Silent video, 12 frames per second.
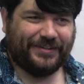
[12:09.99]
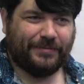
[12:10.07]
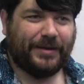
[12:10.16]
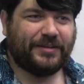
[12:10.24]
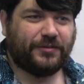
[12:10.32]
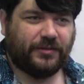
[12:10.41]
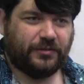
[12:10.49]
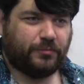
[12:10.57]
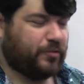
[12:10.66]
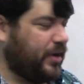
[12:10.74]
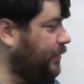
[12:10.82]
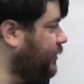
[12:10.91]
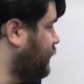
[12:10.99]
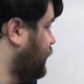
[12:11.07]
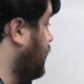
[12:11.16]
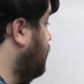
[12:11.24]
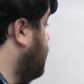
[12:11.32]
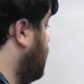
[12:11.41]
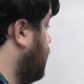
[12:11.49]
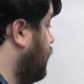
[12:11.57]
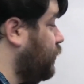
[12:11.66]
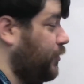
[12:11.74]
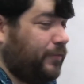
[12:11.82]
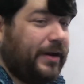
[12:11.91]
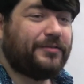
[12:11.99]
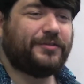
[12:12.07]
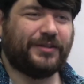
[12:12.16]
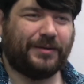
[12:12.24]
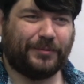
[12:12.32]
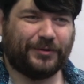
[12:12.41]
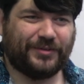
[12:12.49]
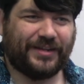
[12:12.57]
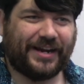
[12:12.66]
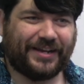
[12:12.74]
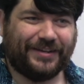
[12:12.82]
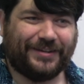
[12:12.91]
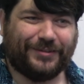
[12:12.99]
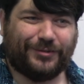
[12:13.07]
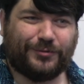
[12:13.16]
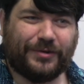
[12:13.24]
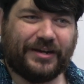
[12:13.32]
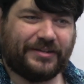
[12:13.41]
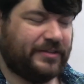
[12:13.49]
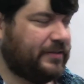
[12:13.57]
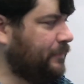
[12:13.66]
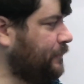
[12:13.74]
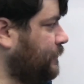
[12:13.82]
dimensionless parameters, an infinite number of Reynolds numbers that I can construct,